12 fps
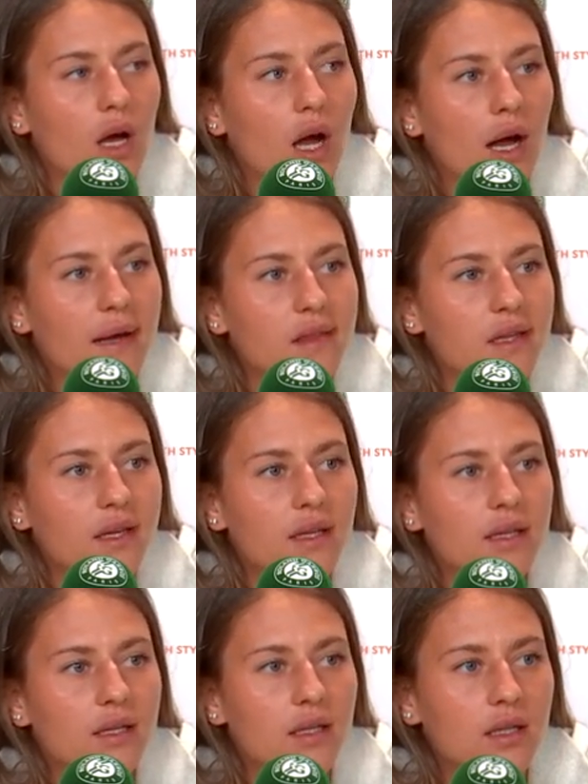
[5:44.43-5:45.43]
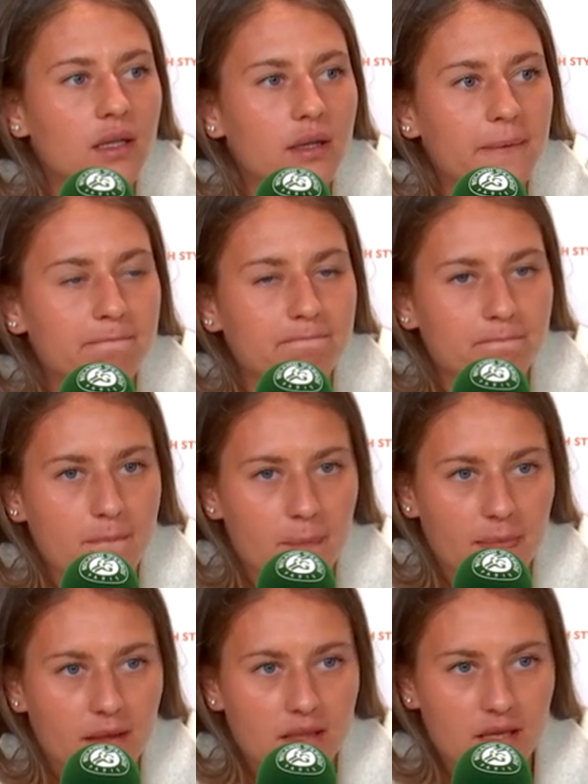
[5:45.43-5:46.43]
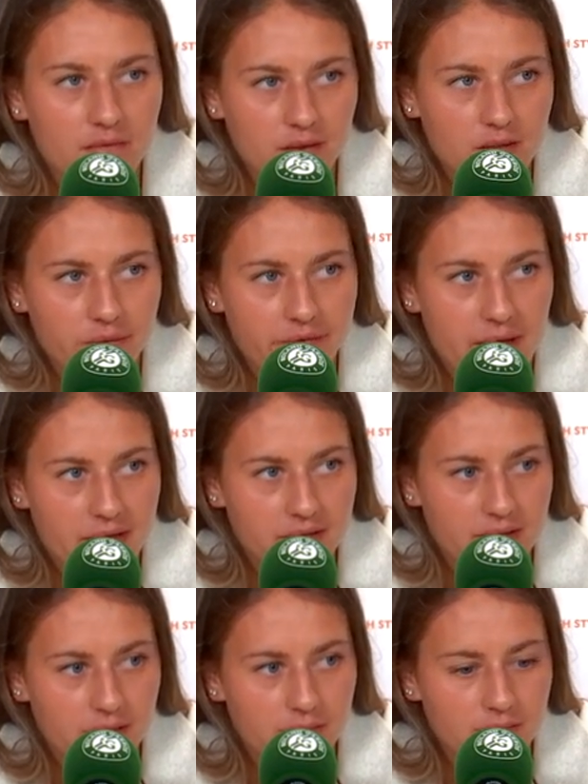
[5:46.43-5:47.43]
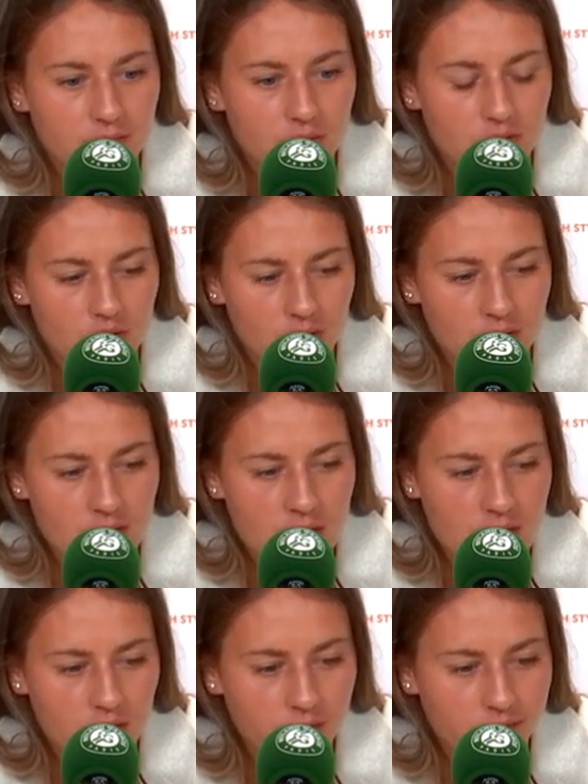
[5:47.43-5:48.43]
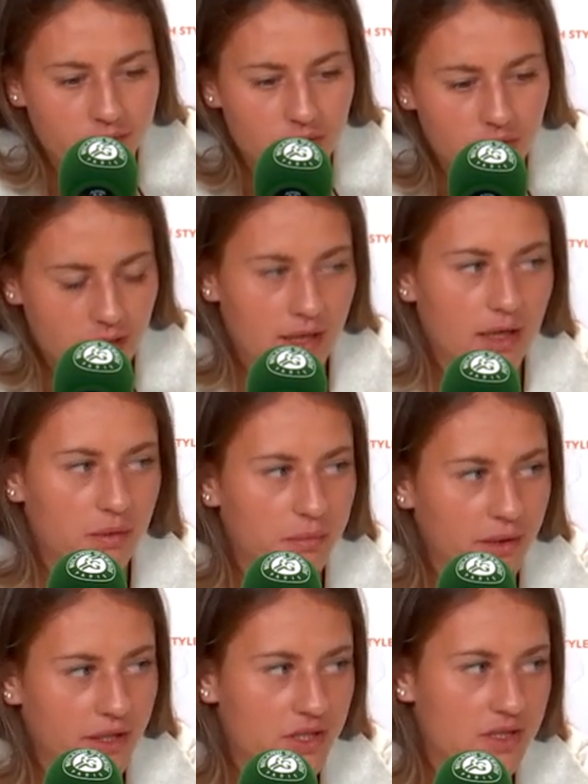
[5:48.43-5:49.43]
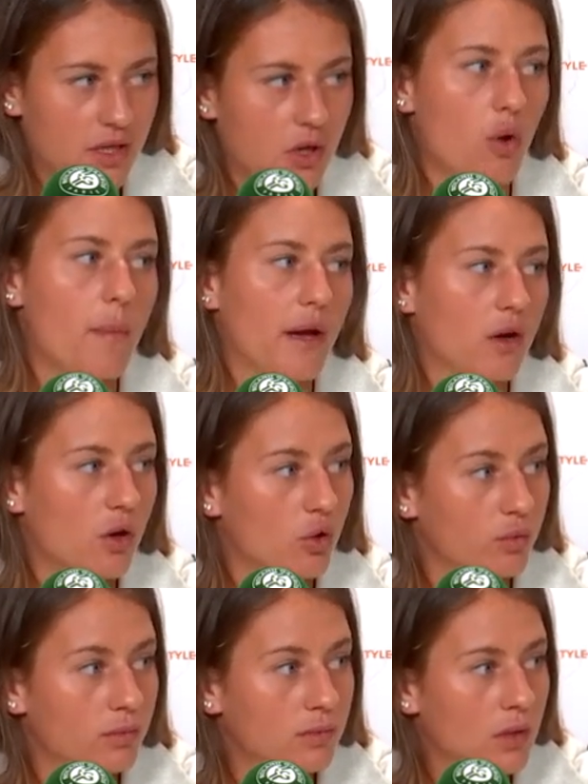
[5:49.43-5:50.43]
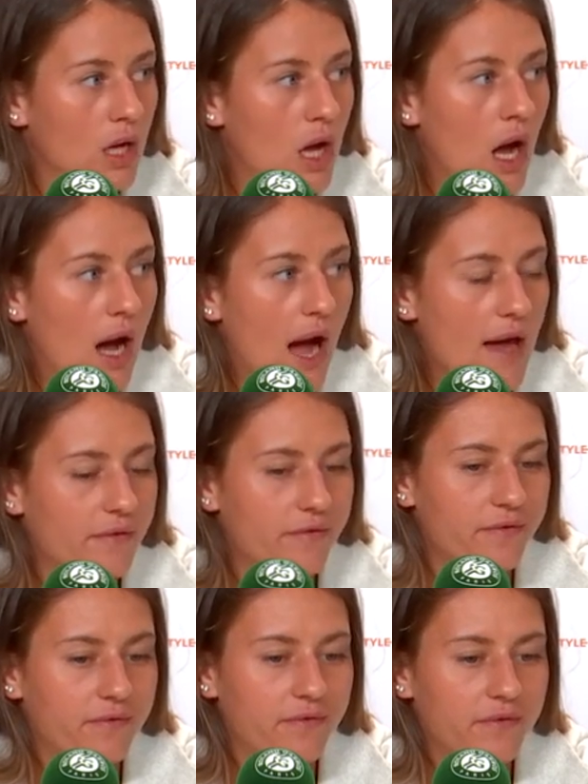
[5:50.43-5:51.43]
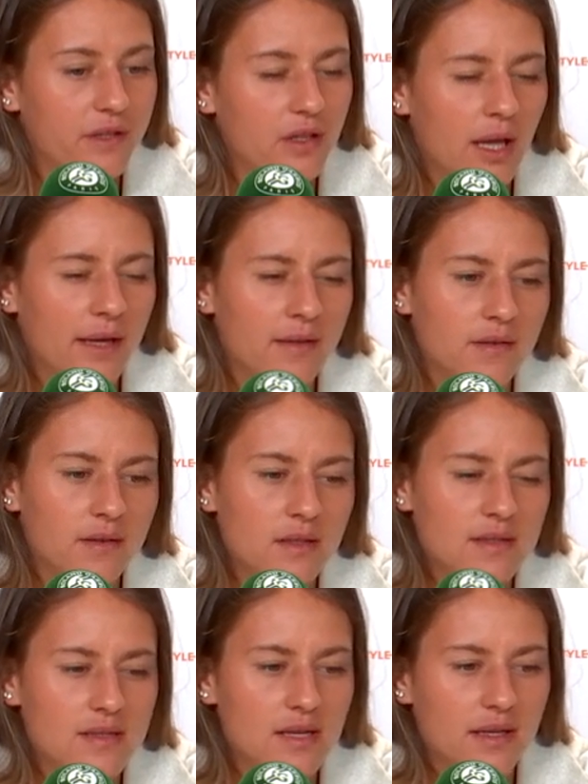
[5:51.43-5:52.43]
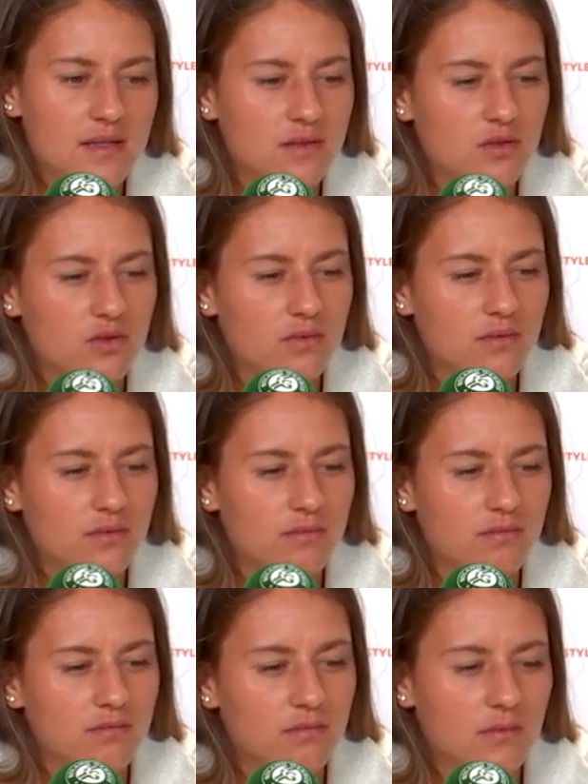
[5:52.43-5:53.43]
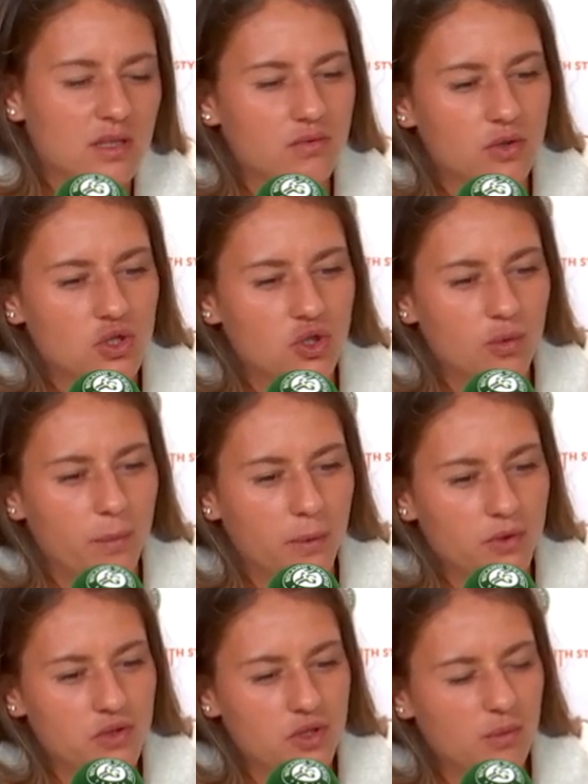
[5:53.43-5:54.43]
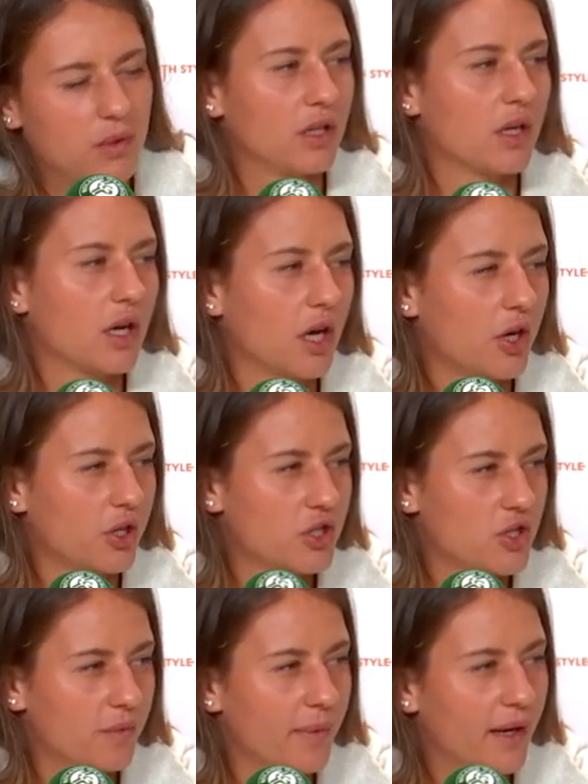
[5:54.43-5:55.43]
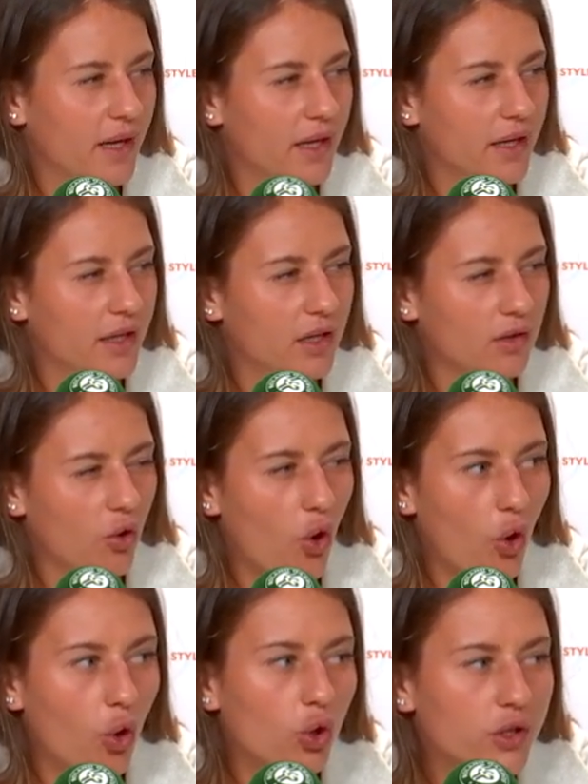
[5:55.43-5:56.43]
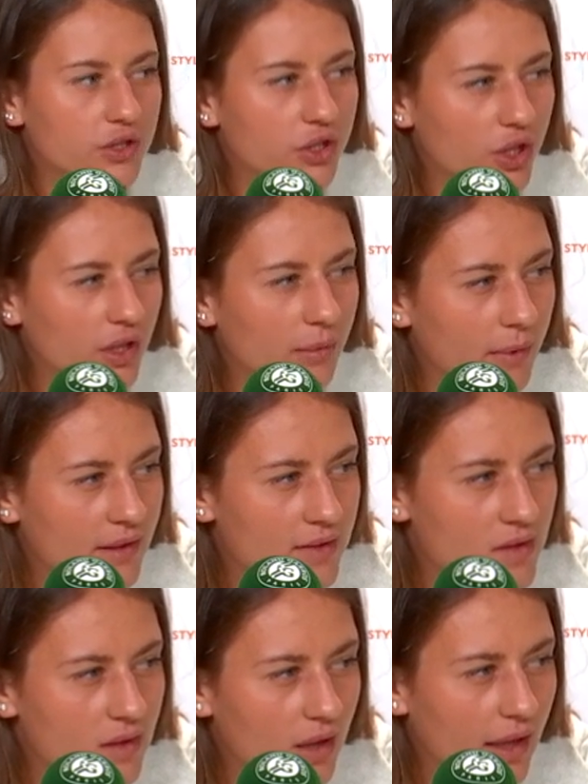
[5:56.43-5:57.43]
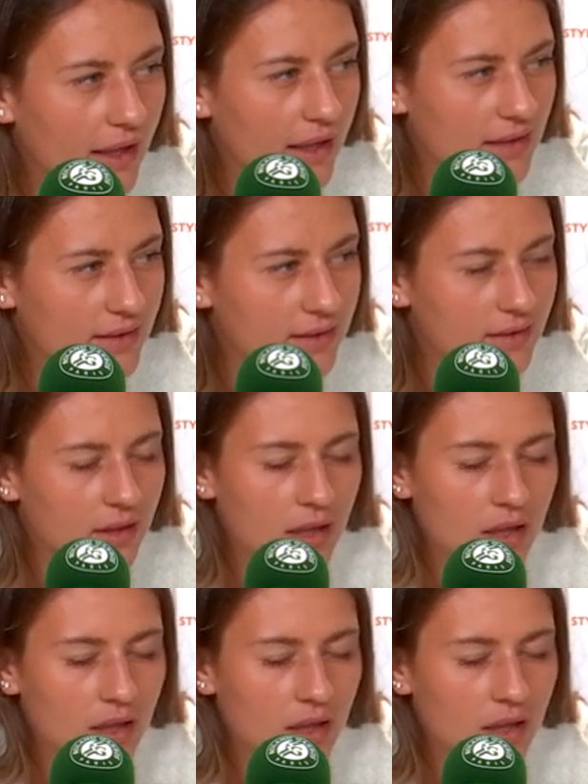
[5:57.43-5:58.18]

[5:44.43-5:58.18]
I think, given the fact that none of Ukrainian players can go back home, I feel like this was supposed to be encouraged by all the tournaments, I guess.